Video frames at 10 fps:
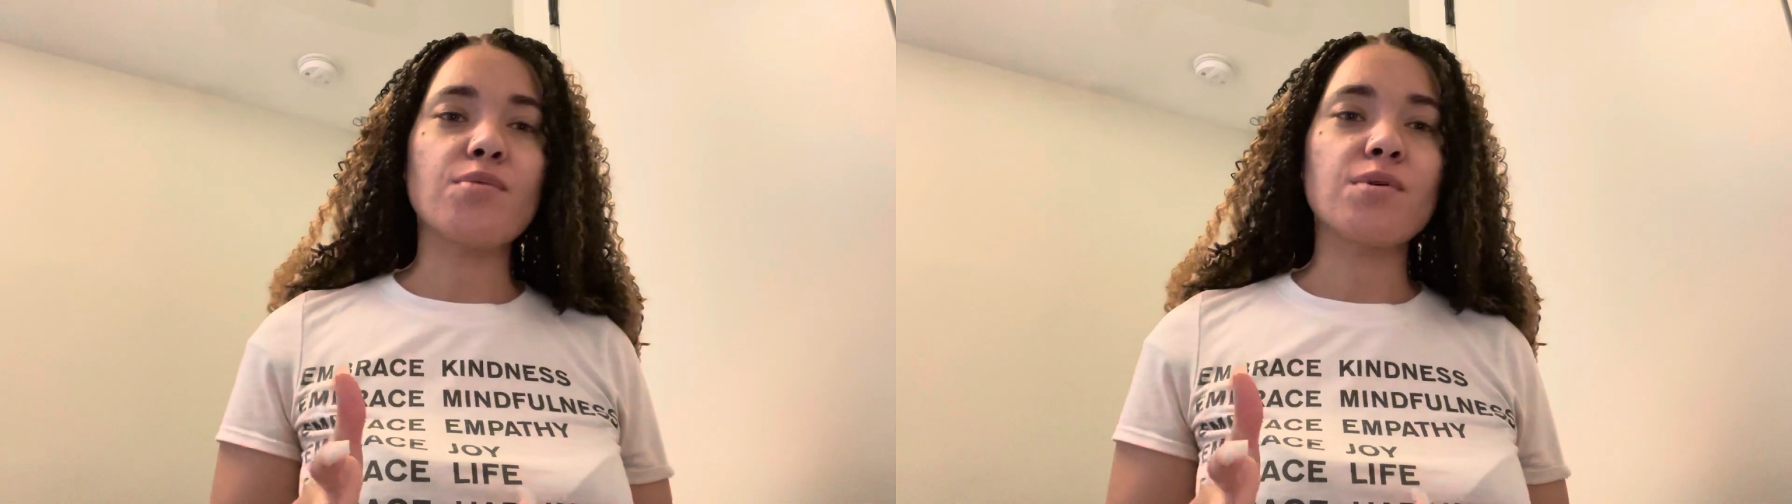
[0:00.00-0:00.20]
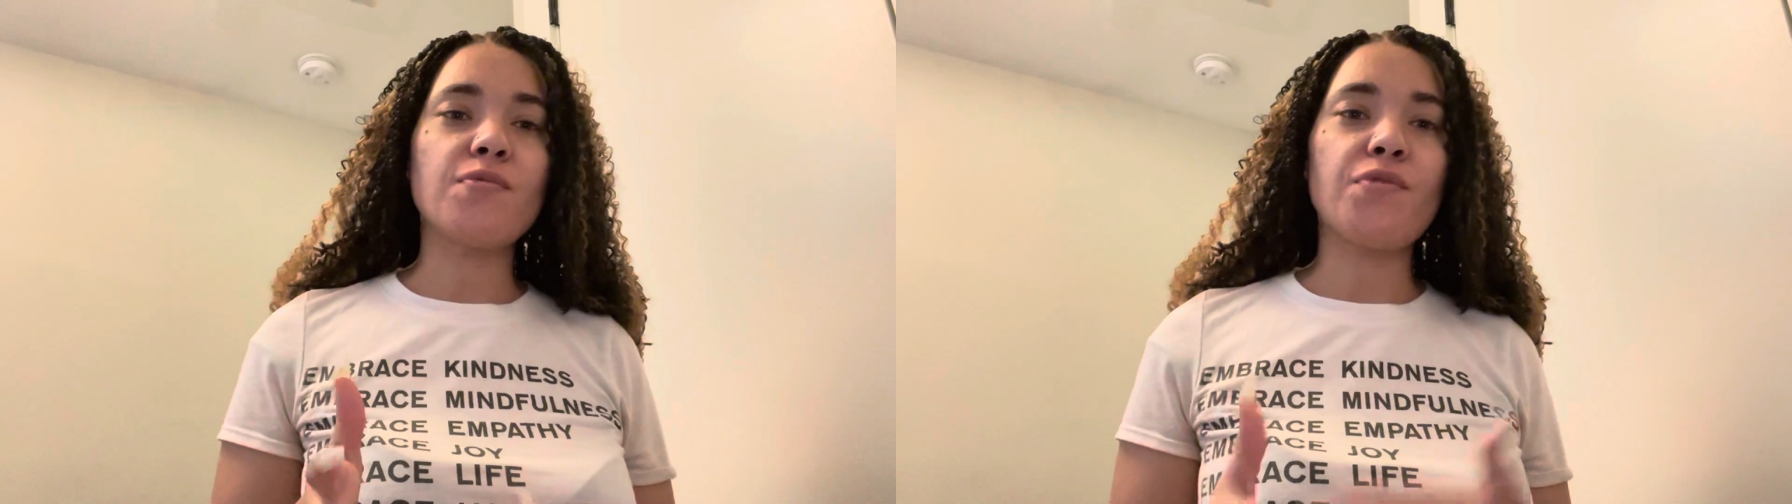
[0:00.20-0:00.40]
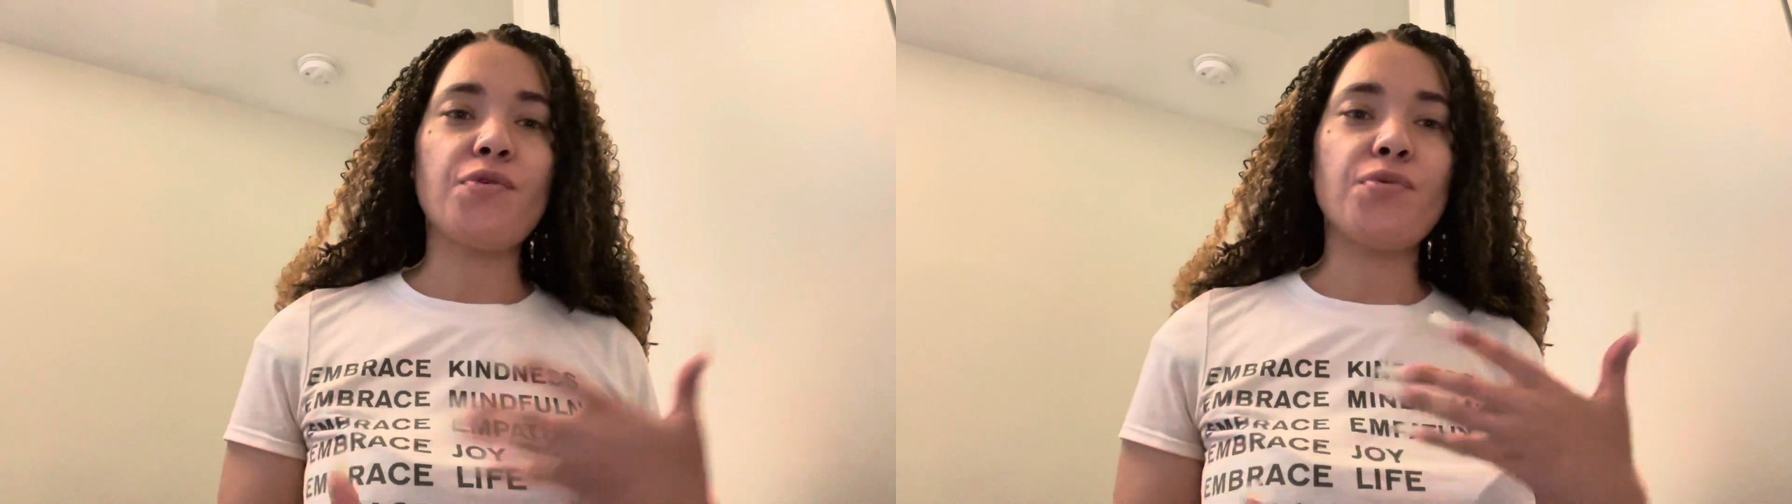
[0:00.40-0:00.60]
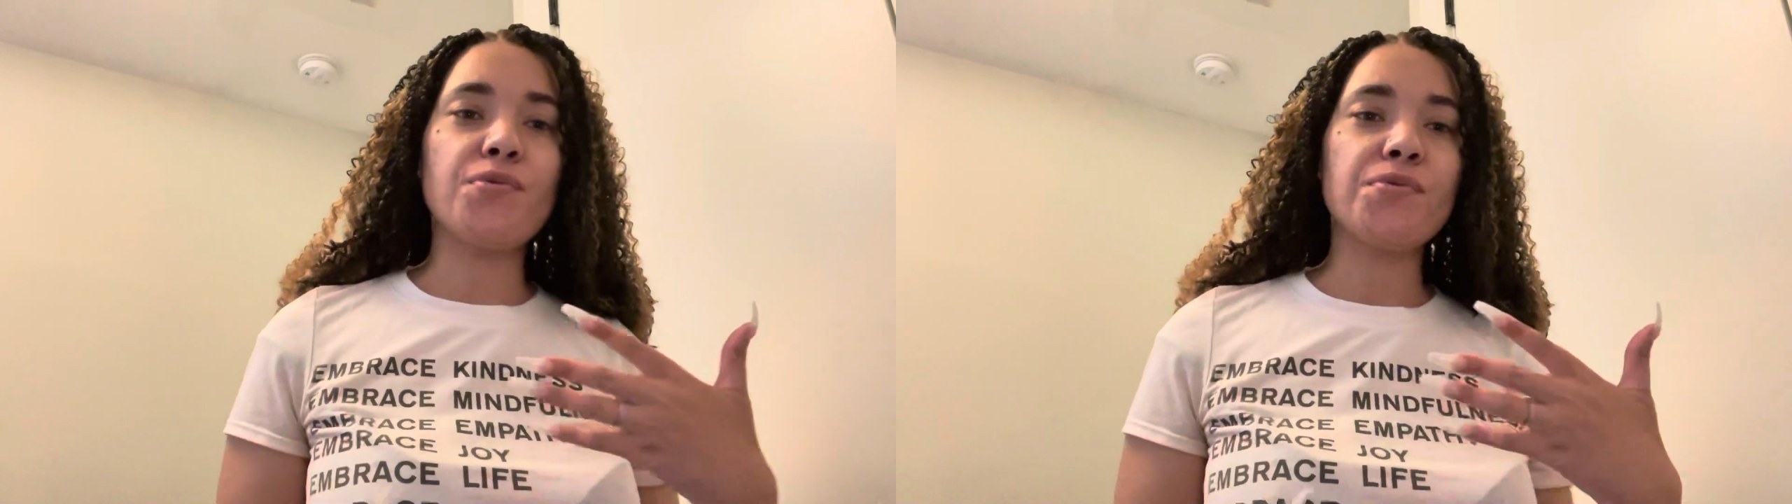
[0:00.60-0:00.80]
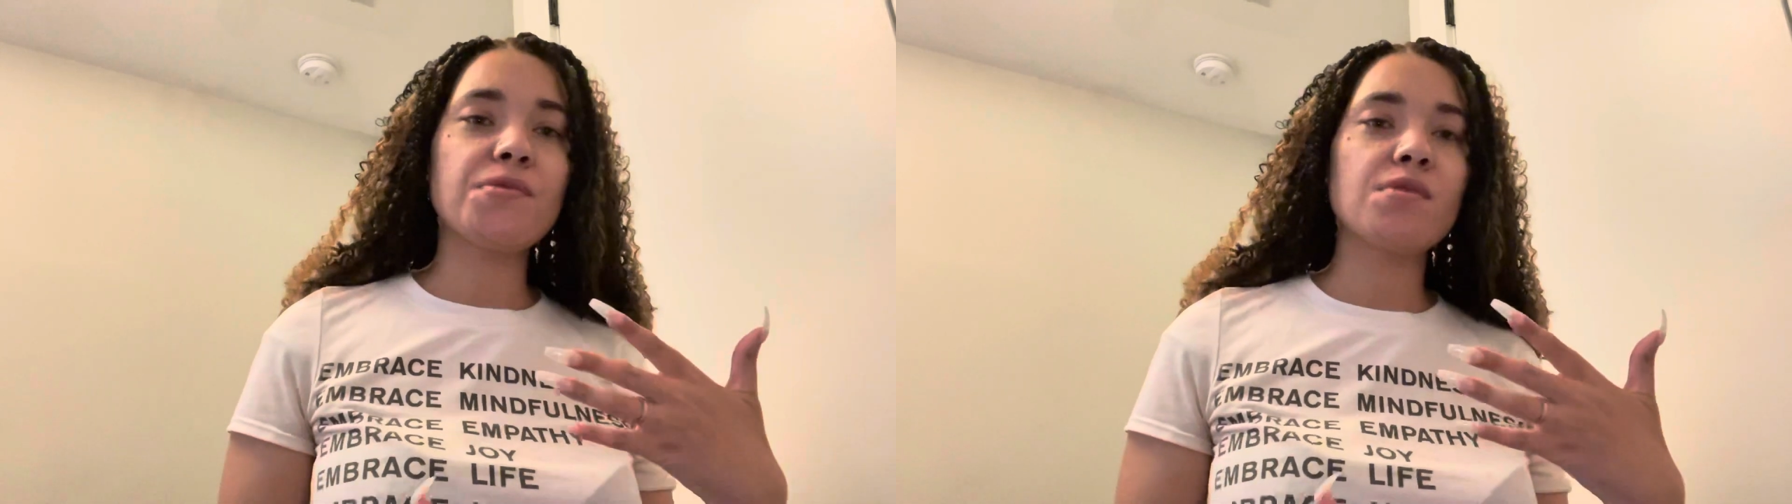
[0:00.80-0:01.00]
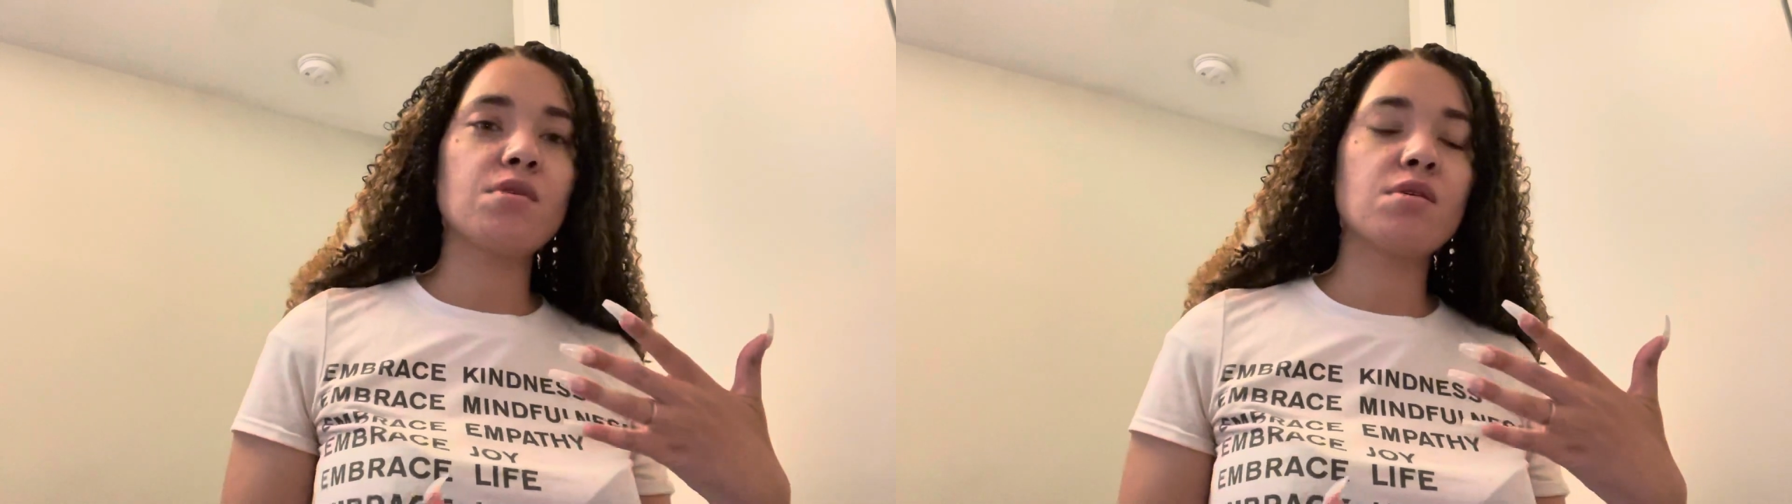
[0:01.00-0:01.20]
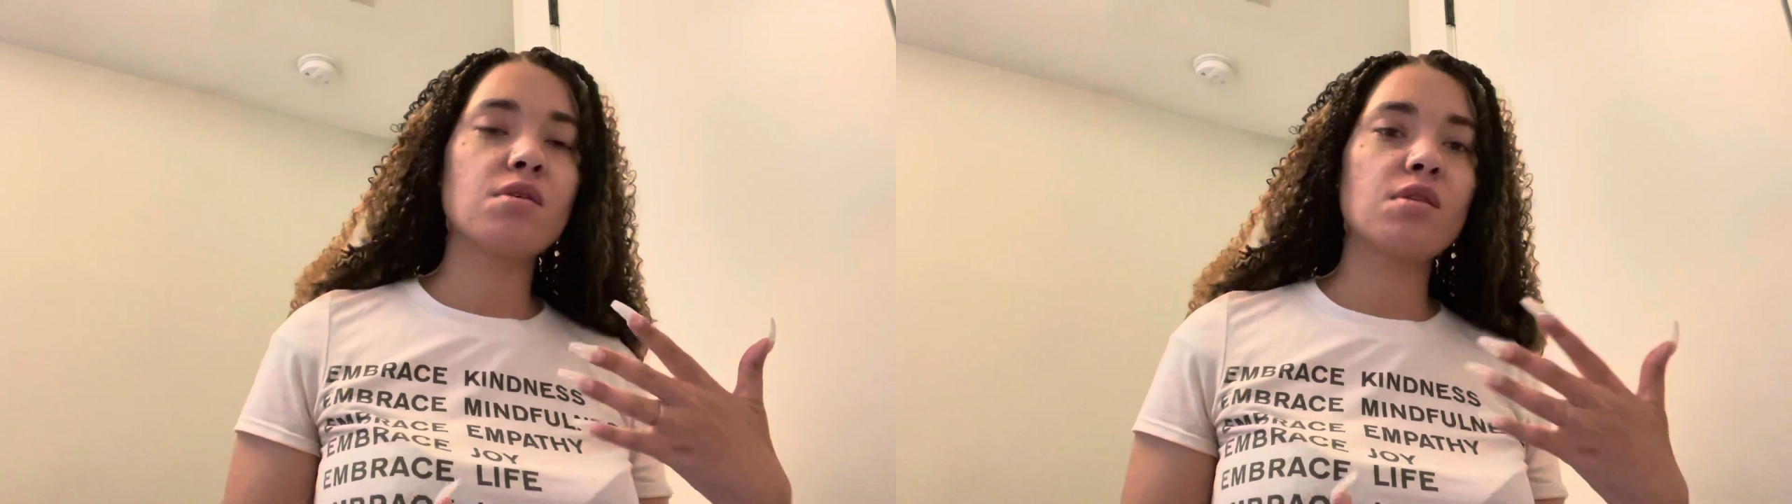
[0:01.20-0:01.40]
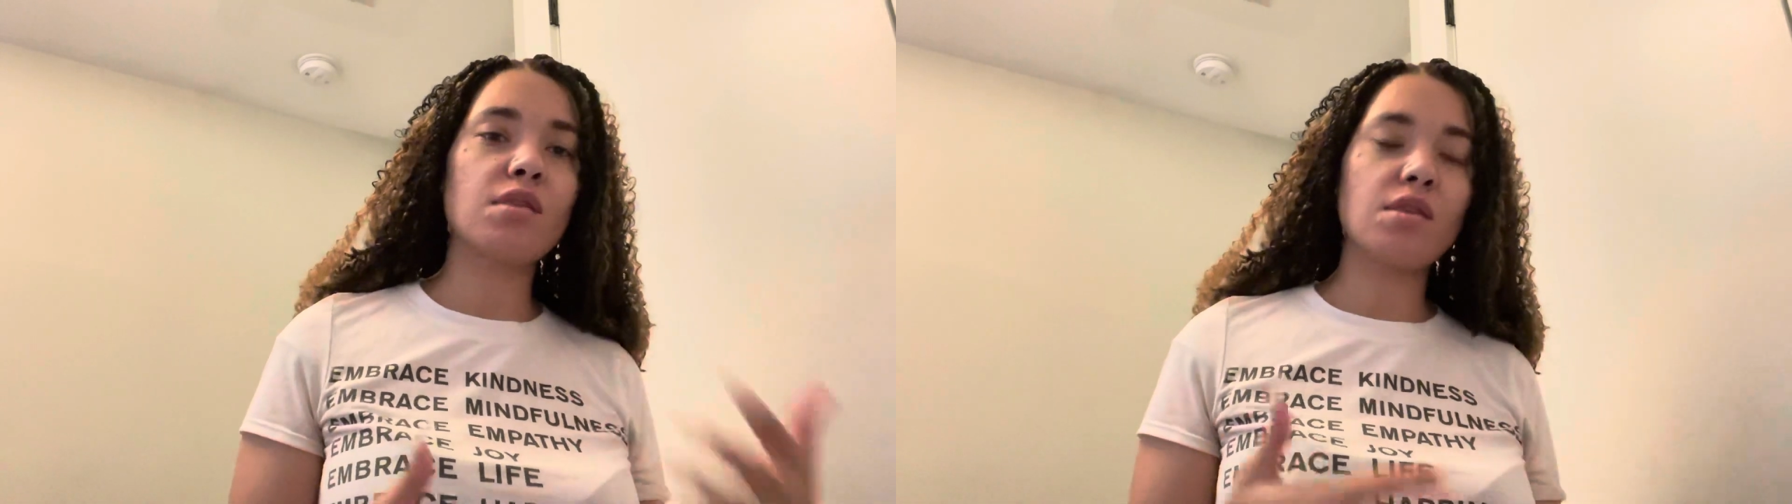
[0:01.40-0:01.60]
confuse
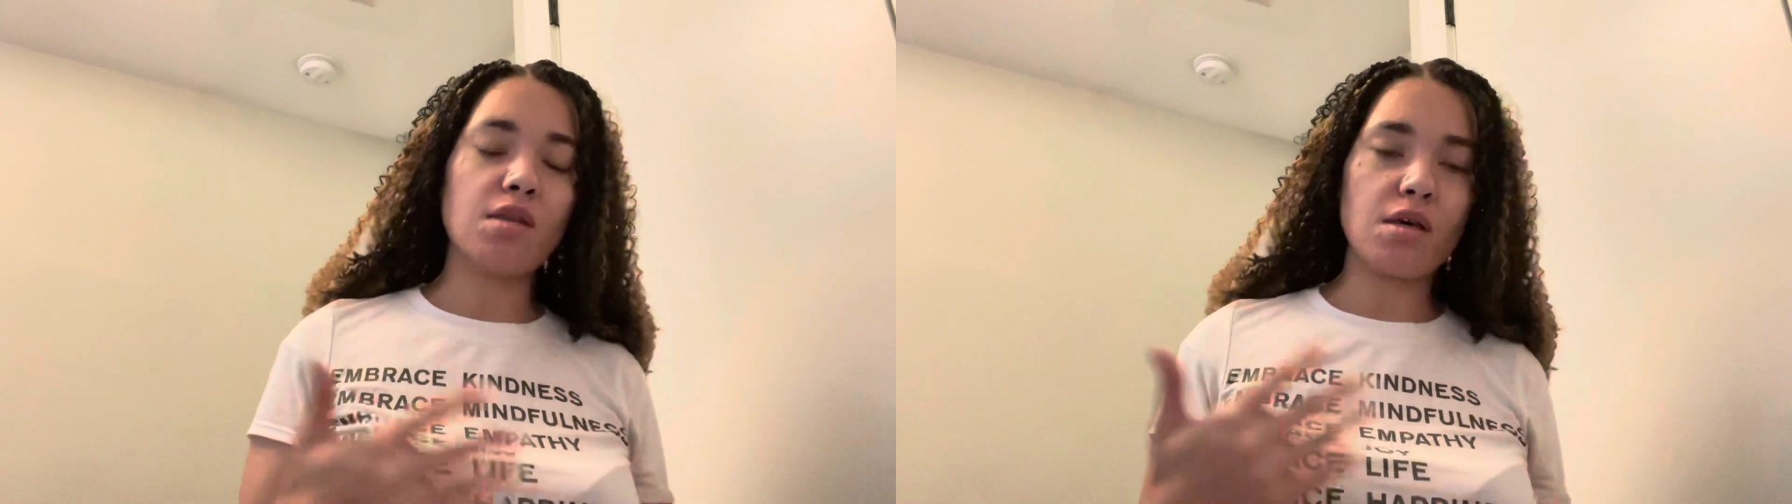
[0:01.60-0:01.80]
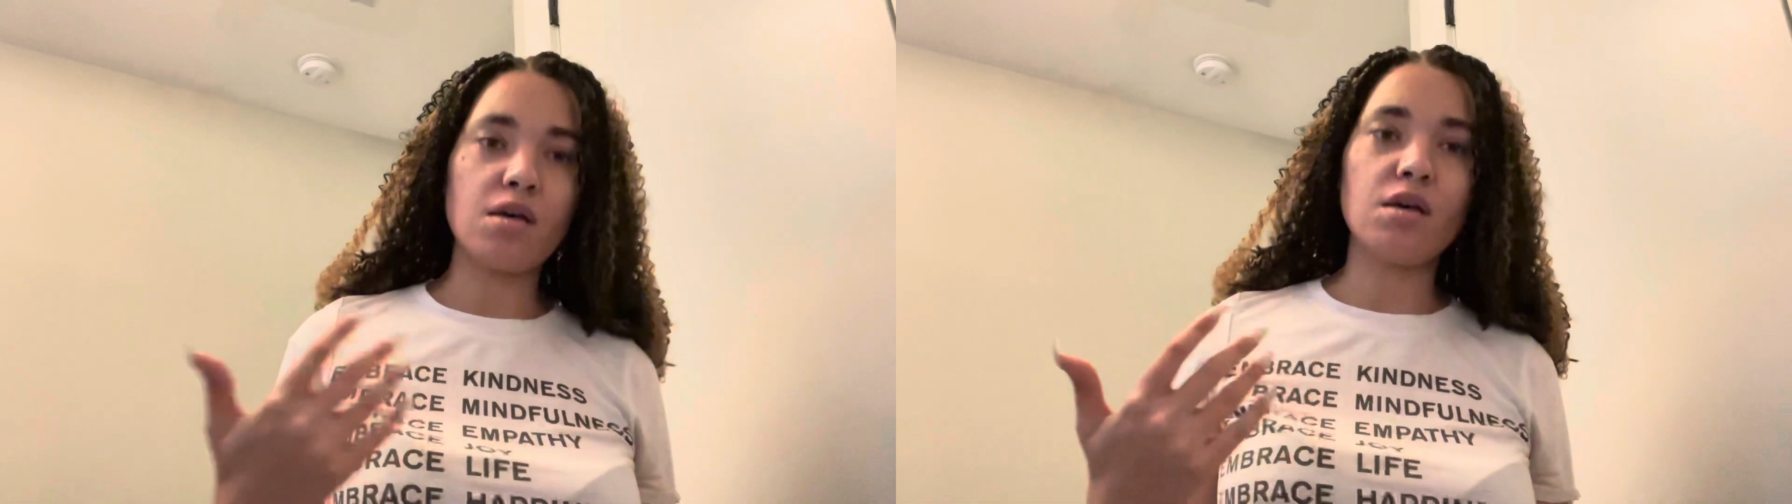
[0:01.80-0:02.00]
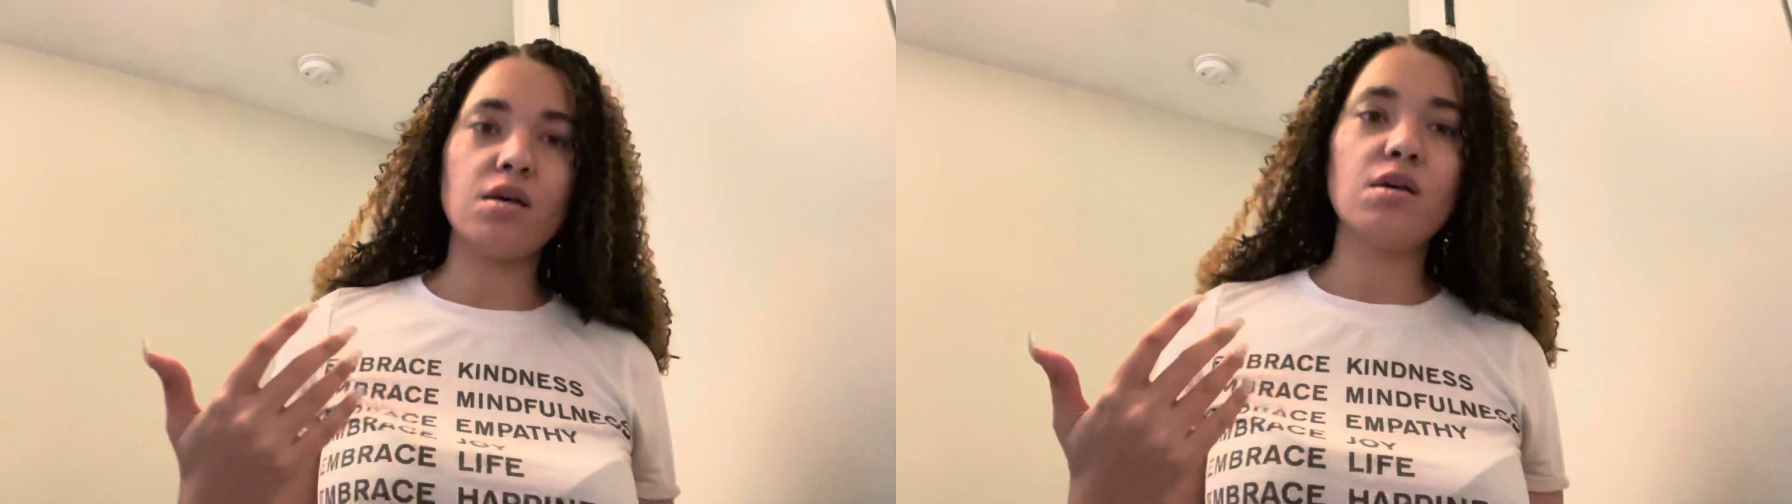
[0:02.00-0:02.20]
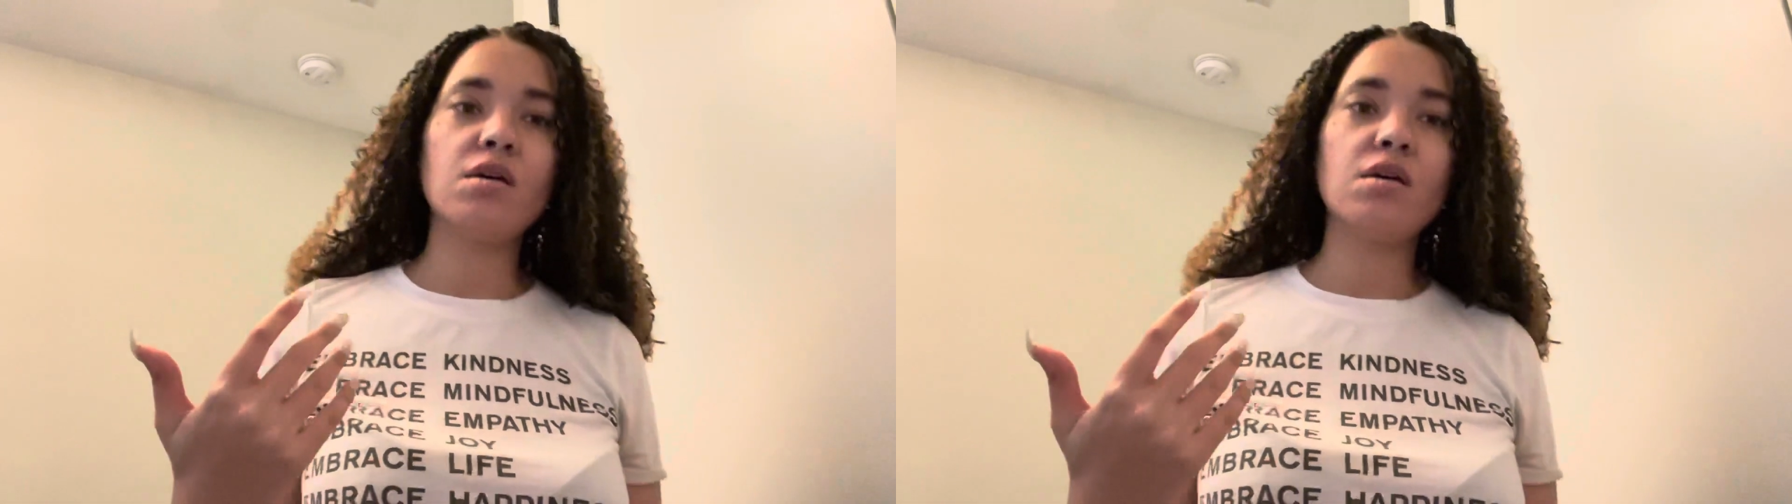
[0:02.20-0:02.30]
the